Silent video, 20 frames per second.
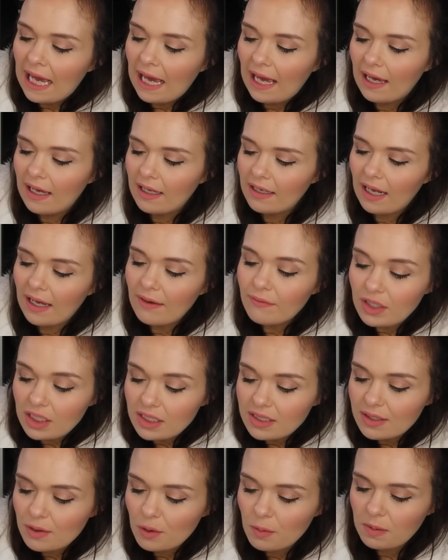and I've
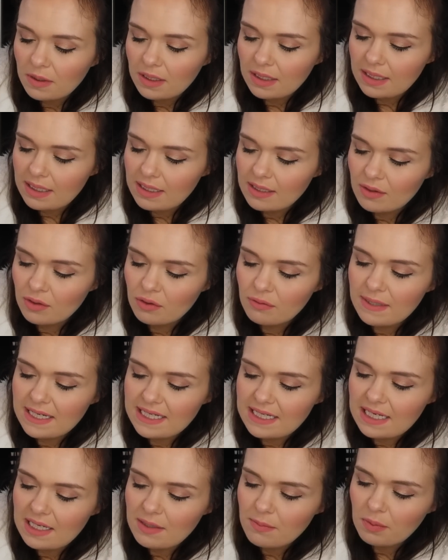used a couple of these
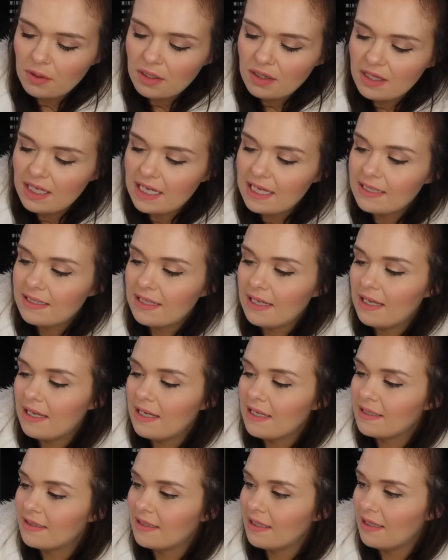already, but this
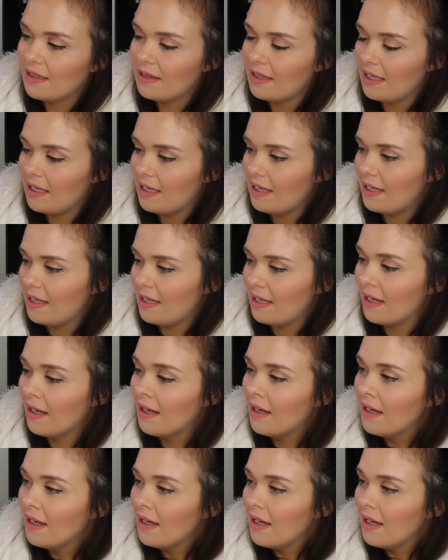is the